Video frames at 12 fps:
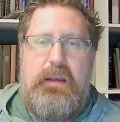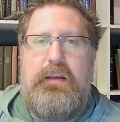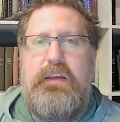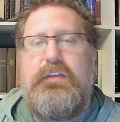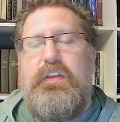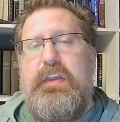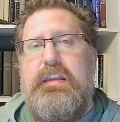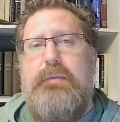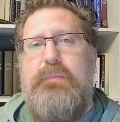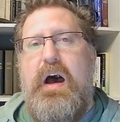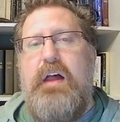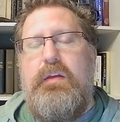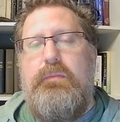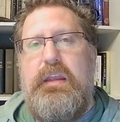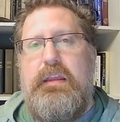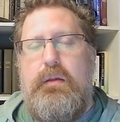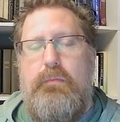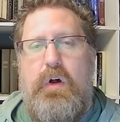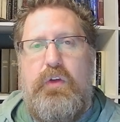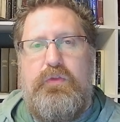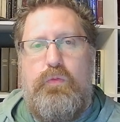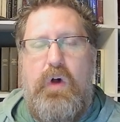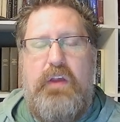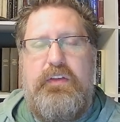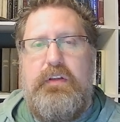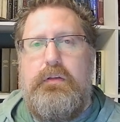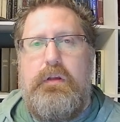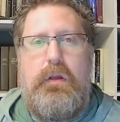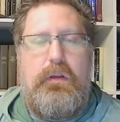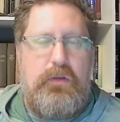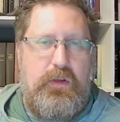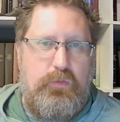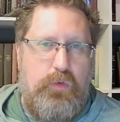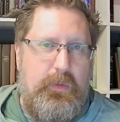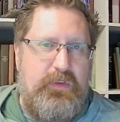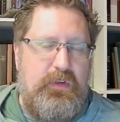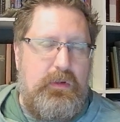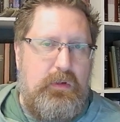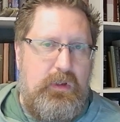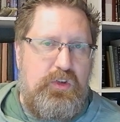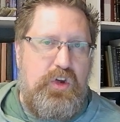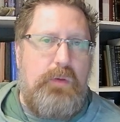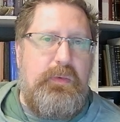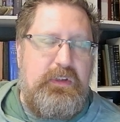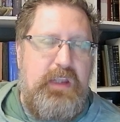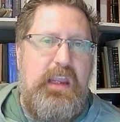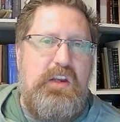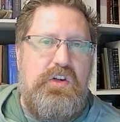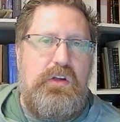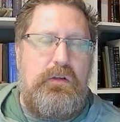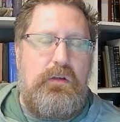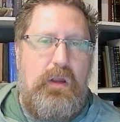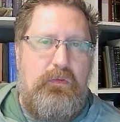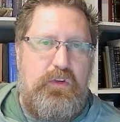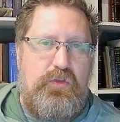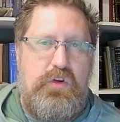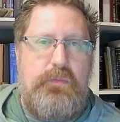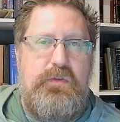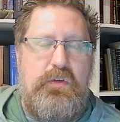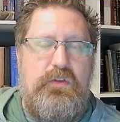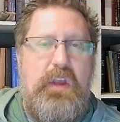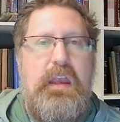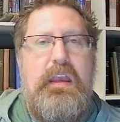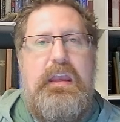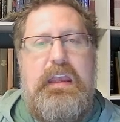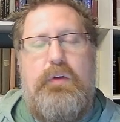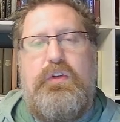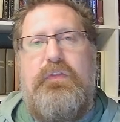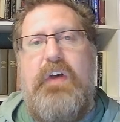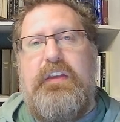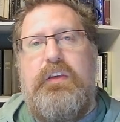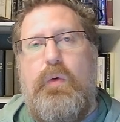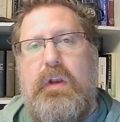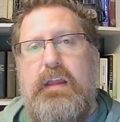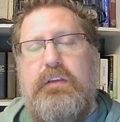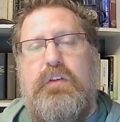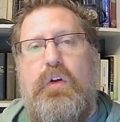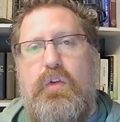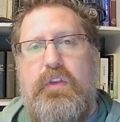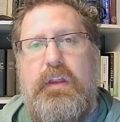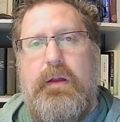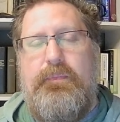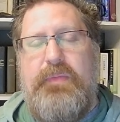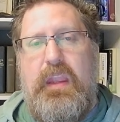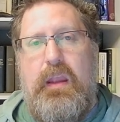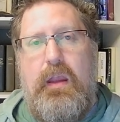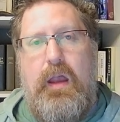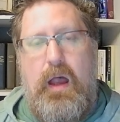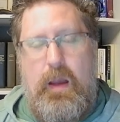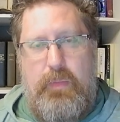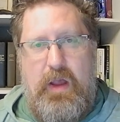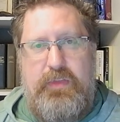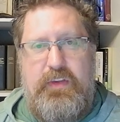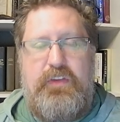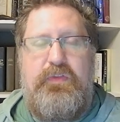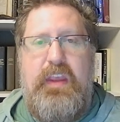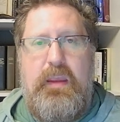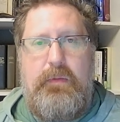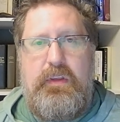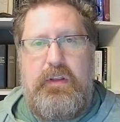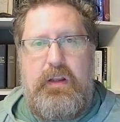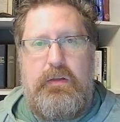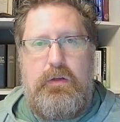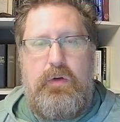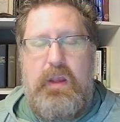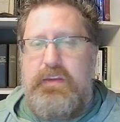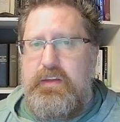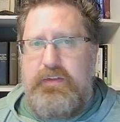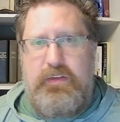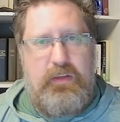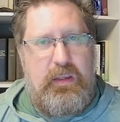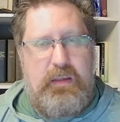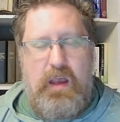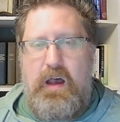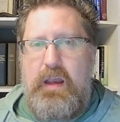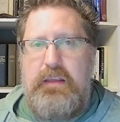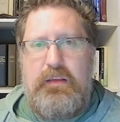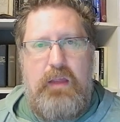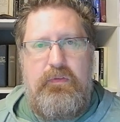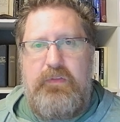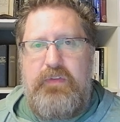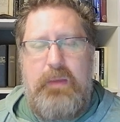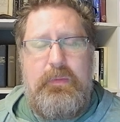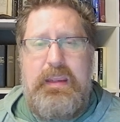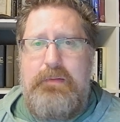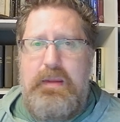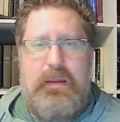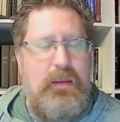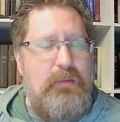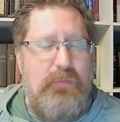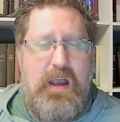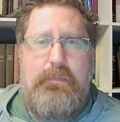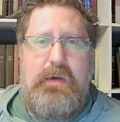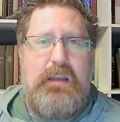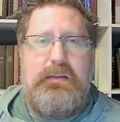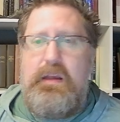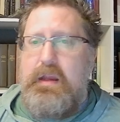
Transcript: Because the thing that bothered me the most wasn't this woman's interpretation of the scriptures. It was the fact that when I told them about this family that I knew, and this is a kind, loving family, in my mind,